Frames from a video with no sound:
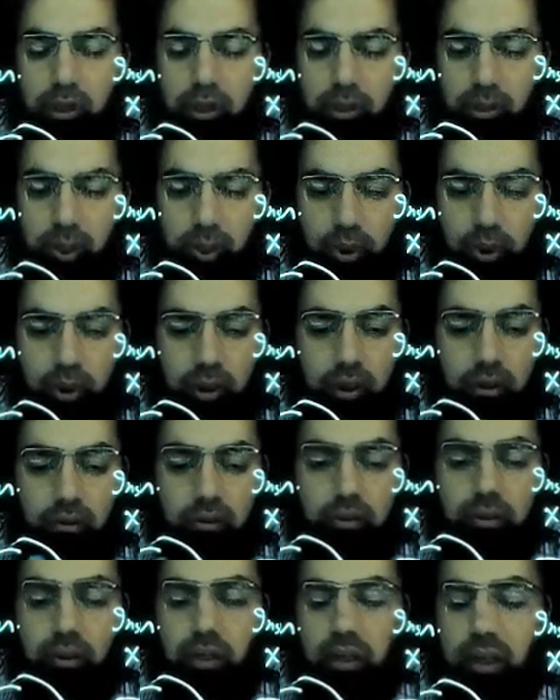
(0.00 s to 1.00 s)
important
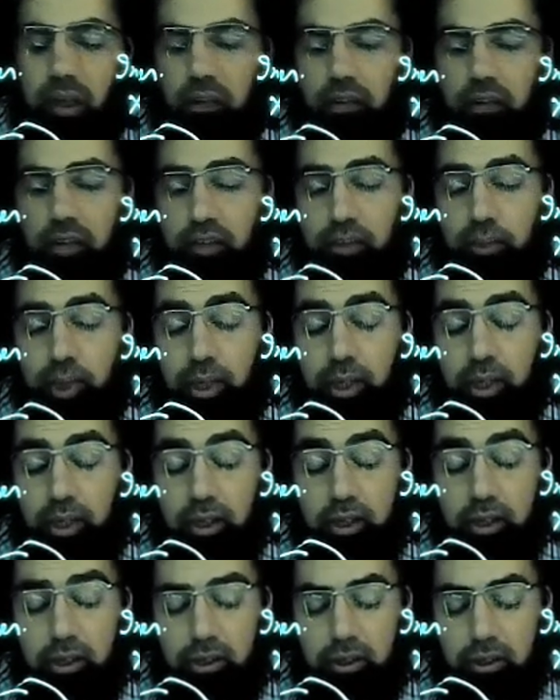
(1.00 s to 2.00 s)
reasons that I have explained
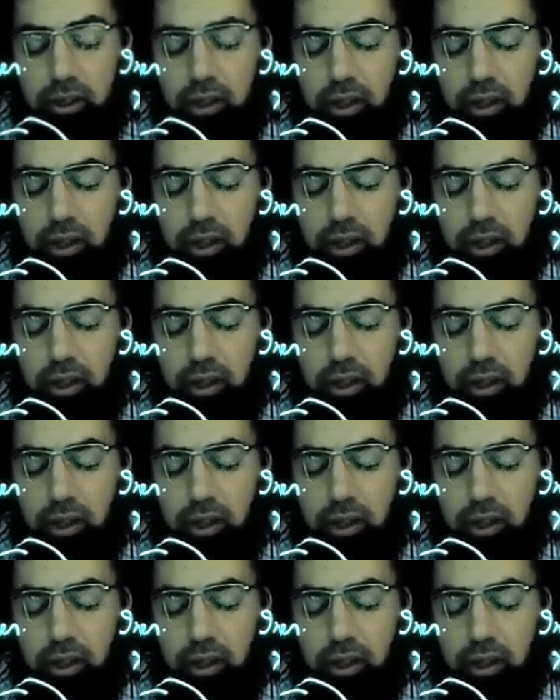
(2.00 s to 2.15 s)
here is